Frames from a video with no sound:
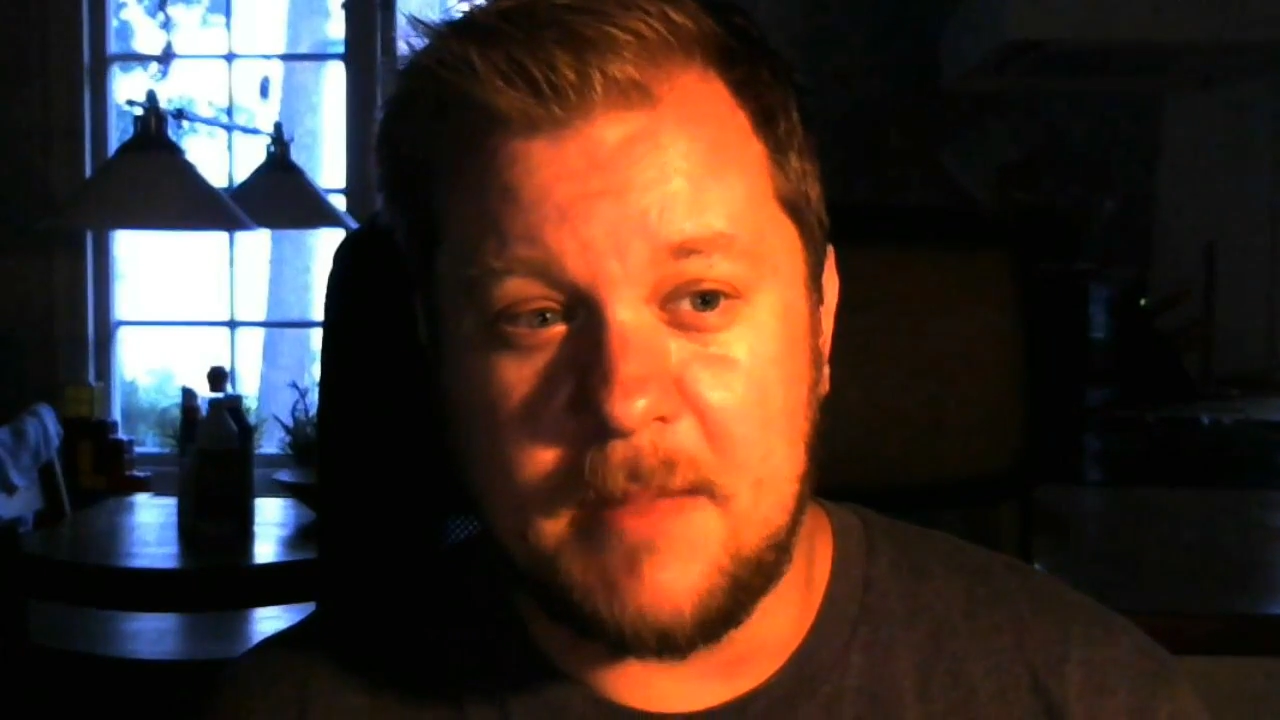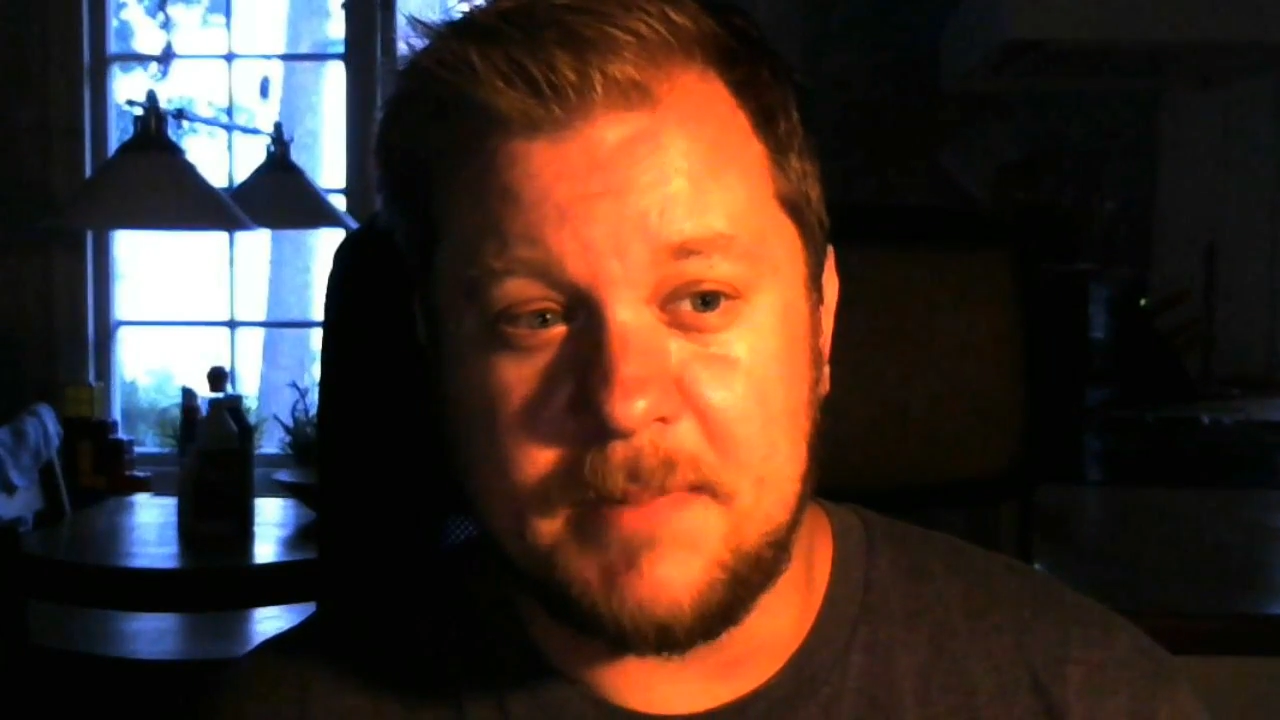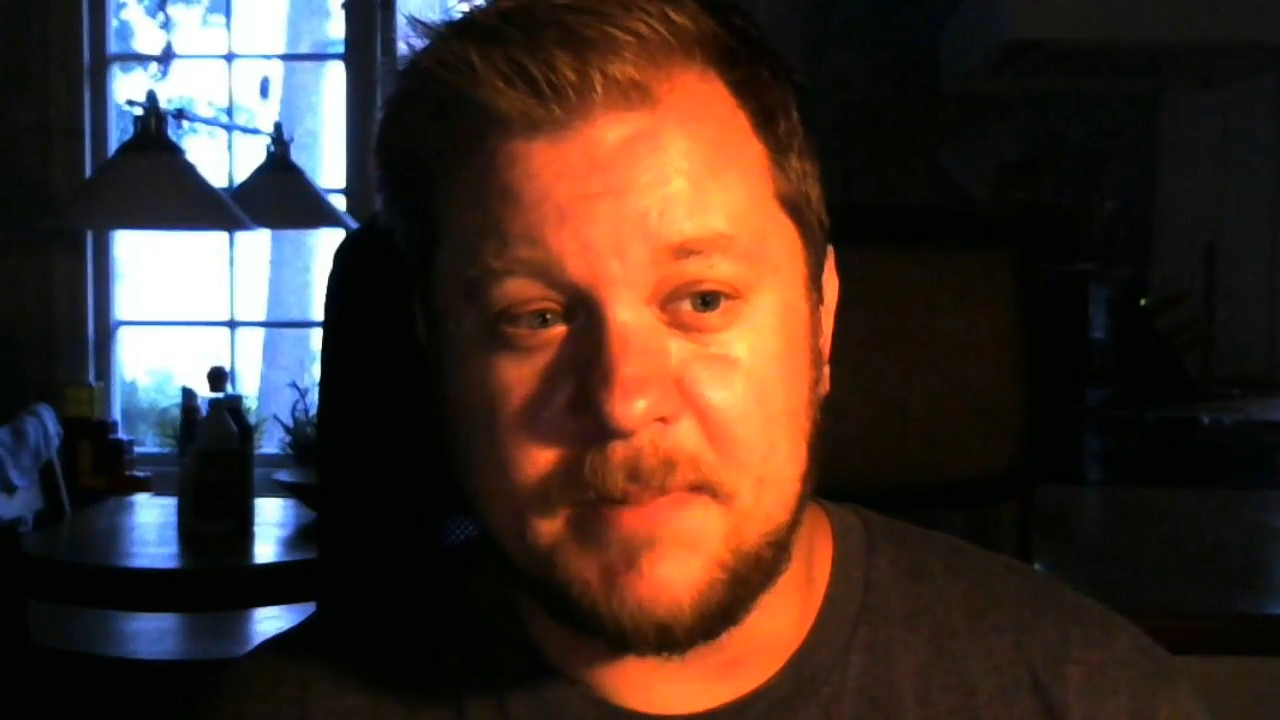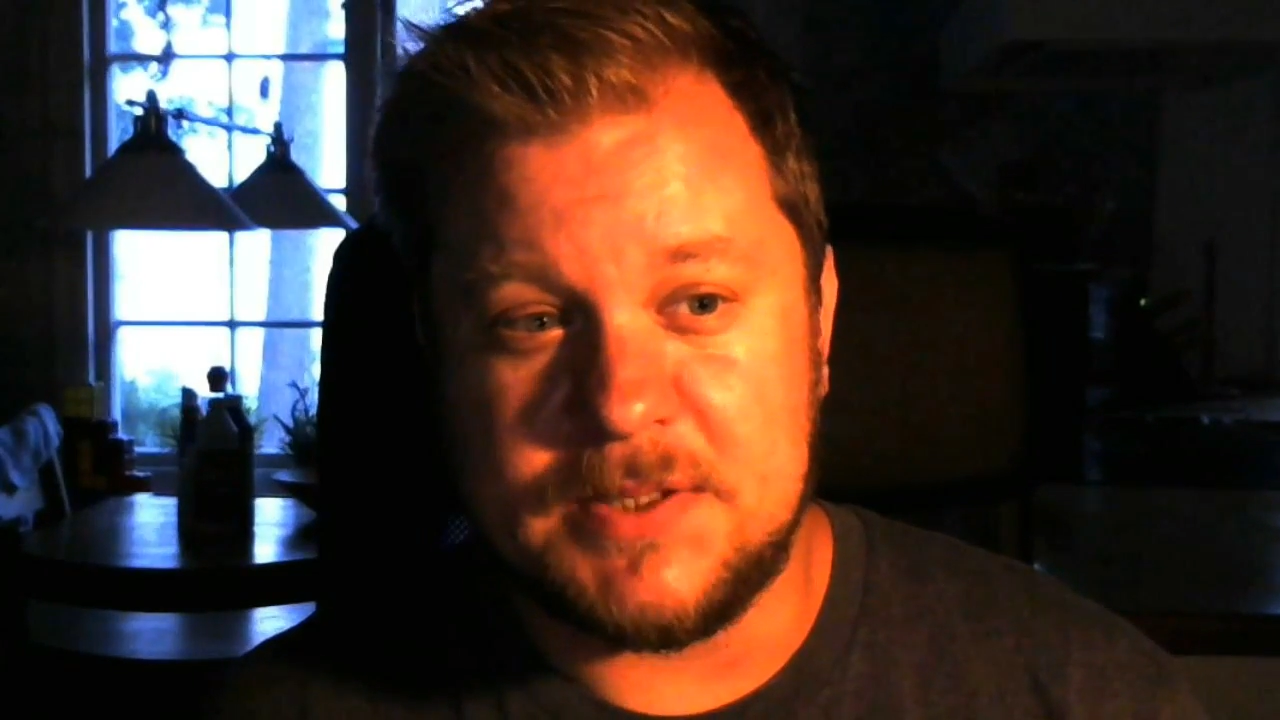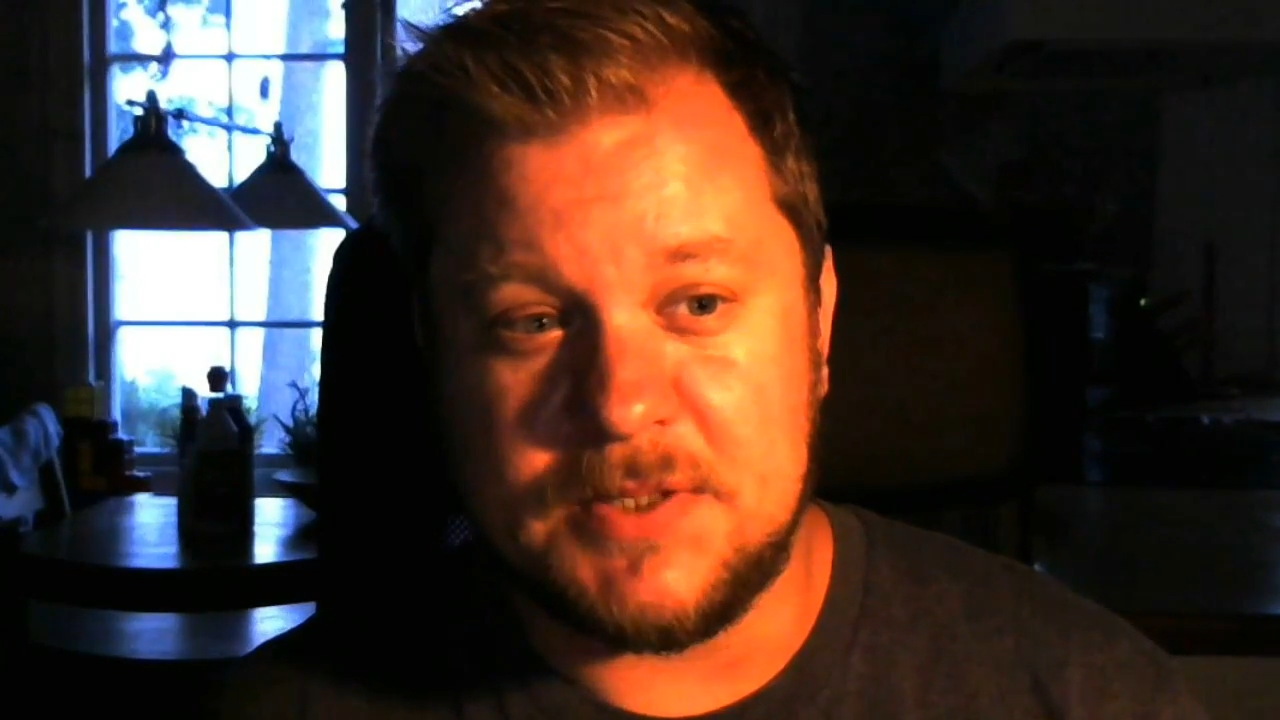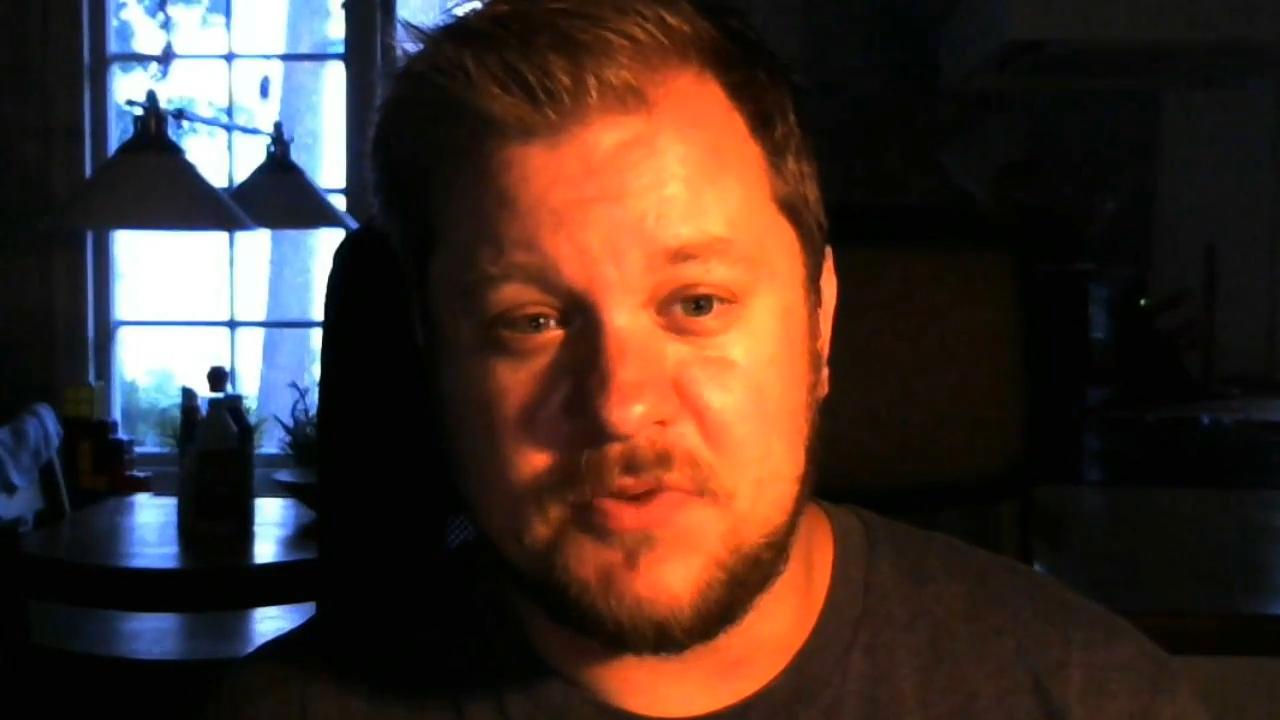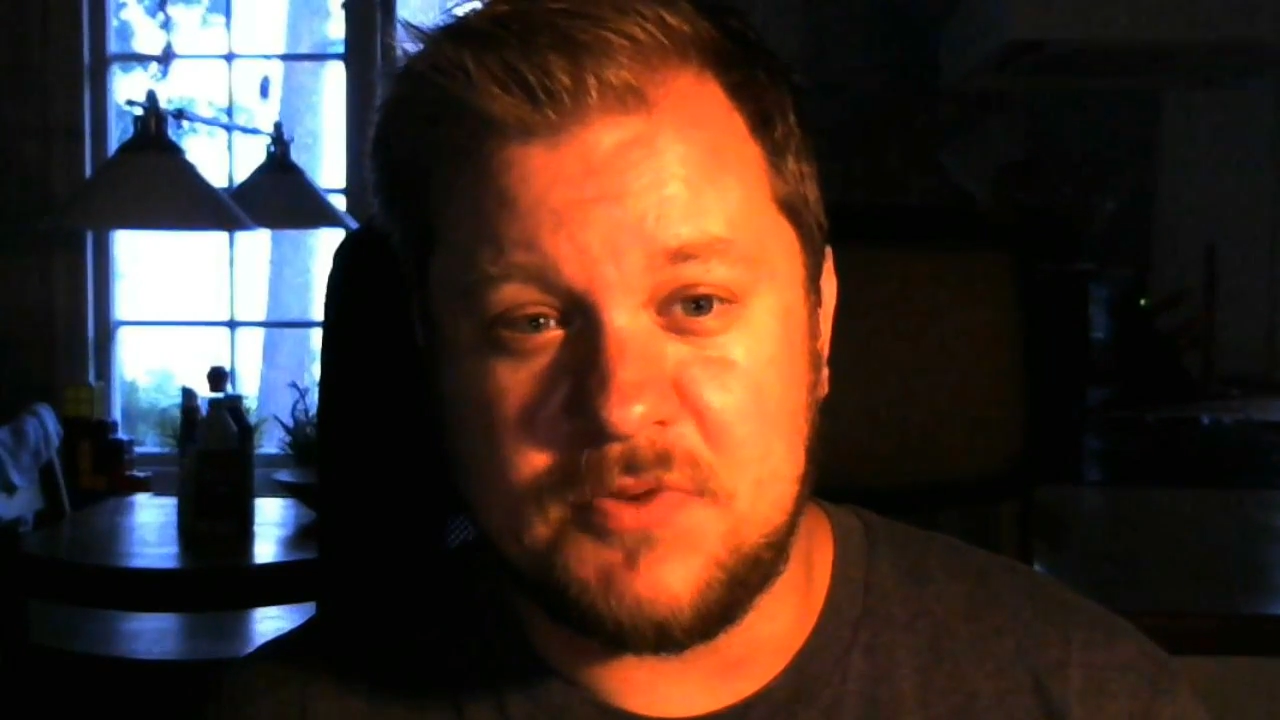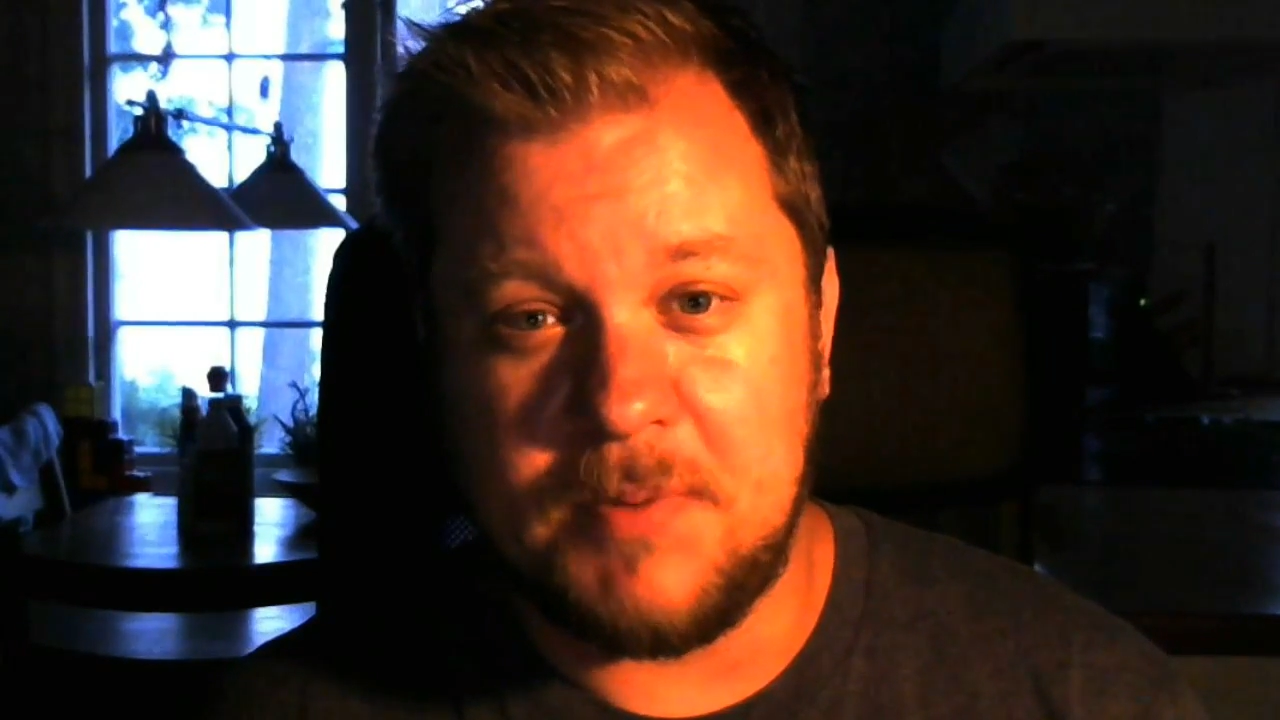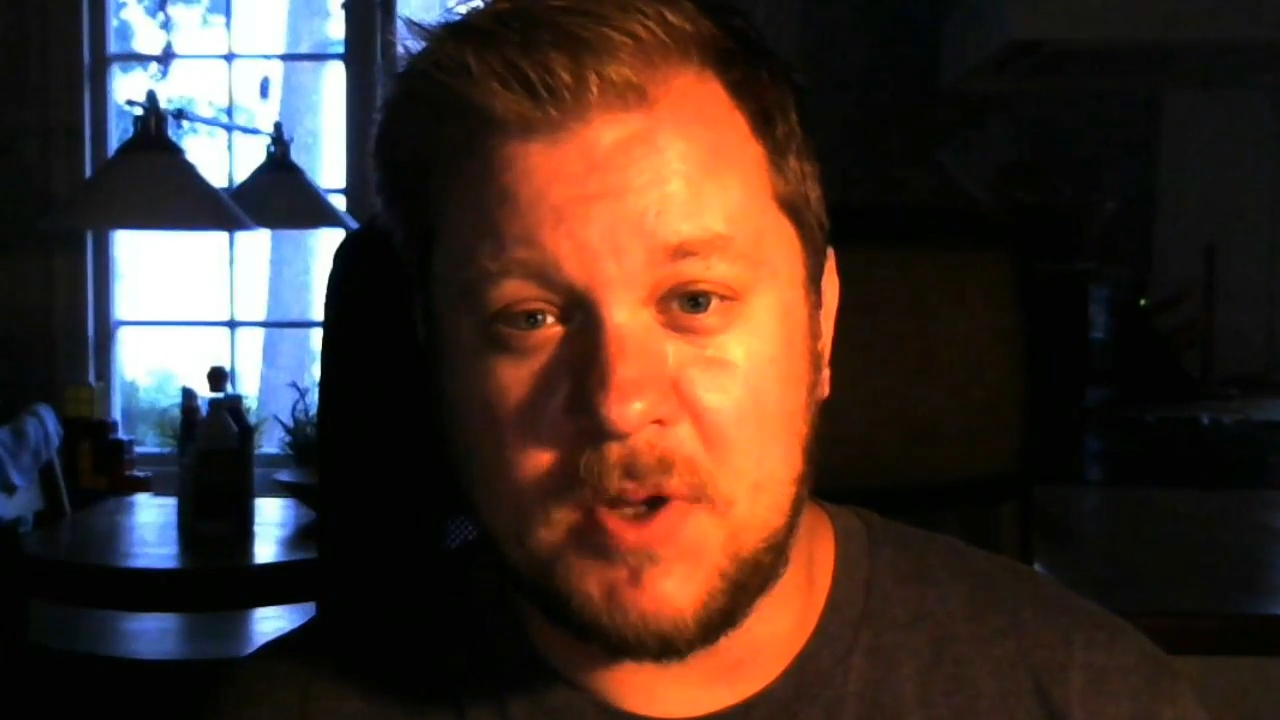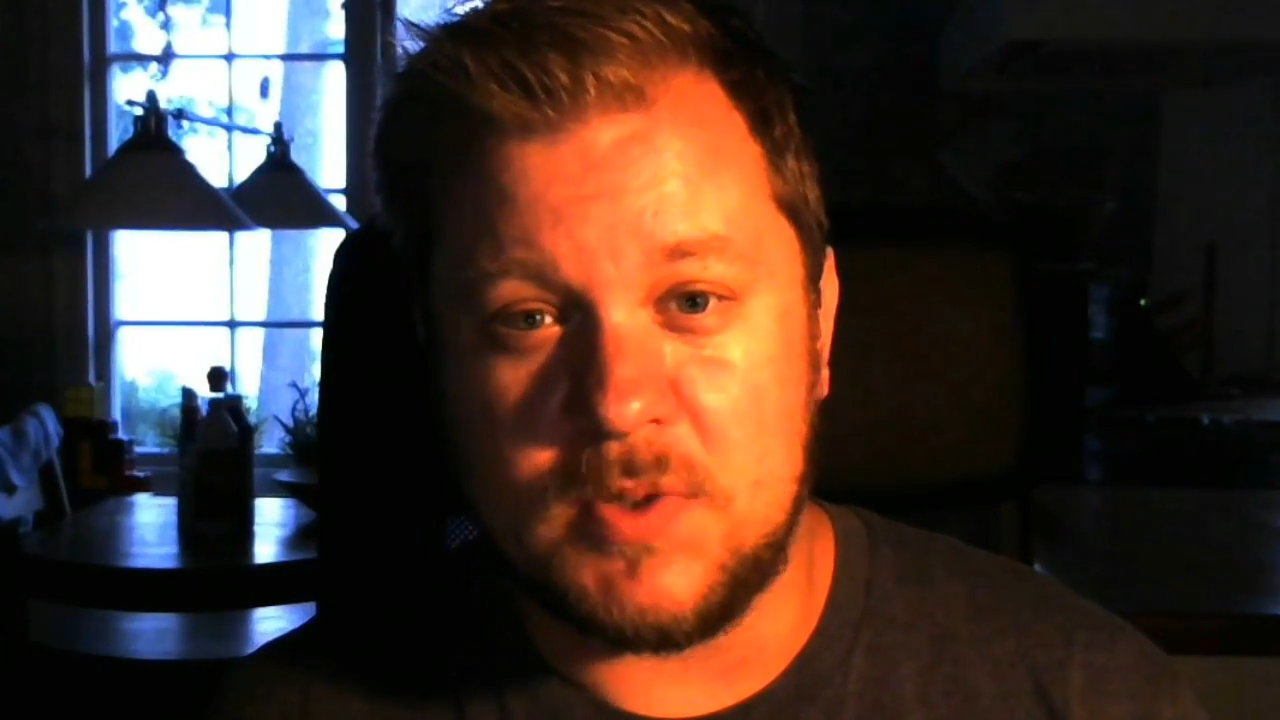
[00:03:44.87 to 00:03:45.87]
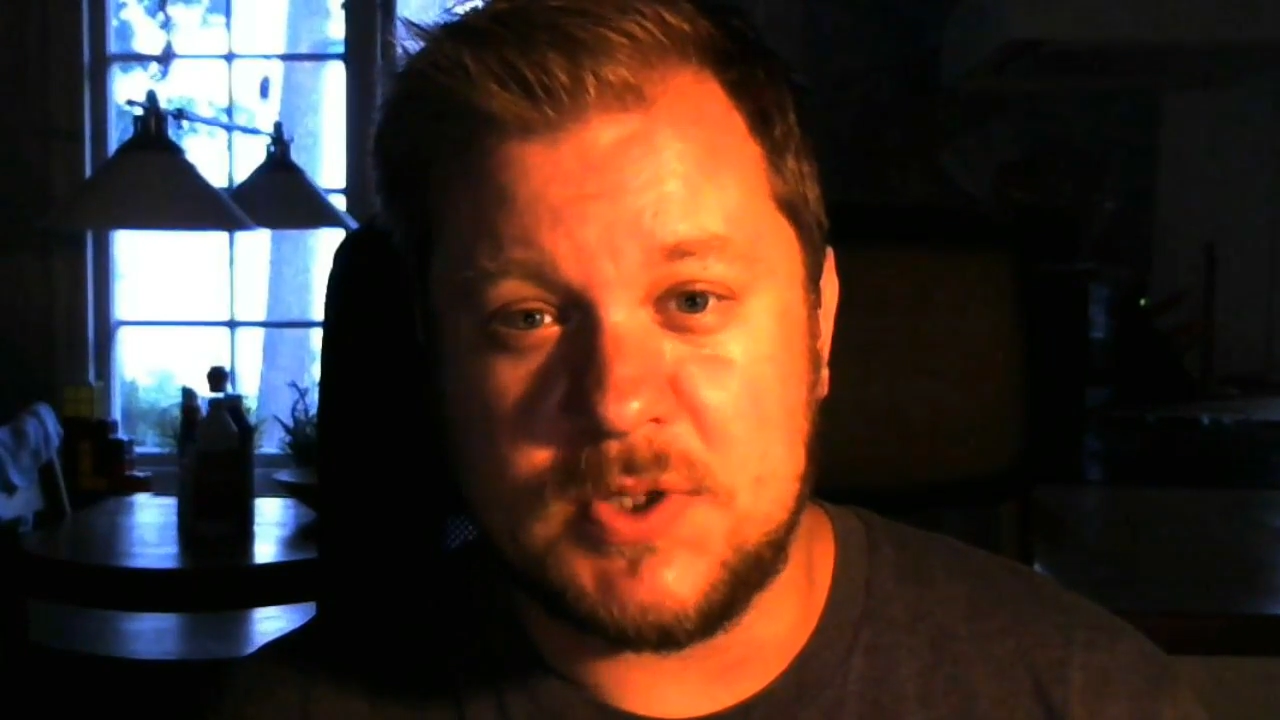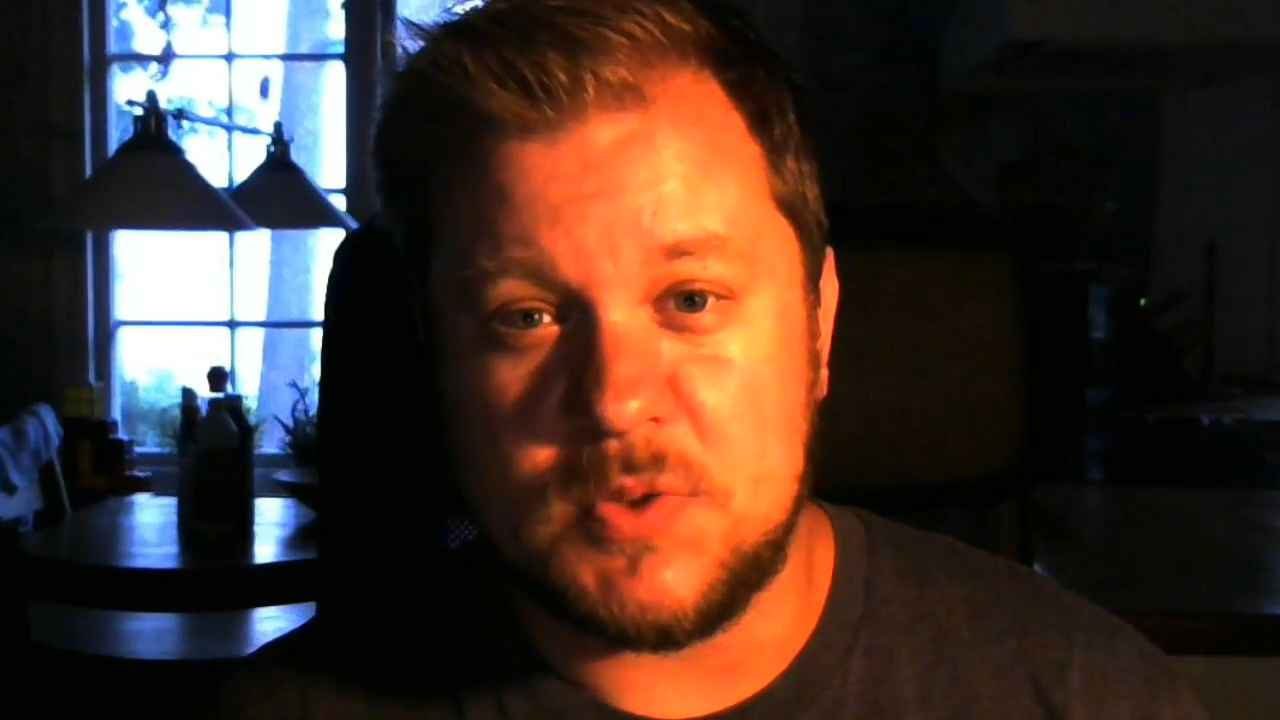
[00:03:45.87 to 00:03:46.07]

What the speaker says: I mean, C-3PO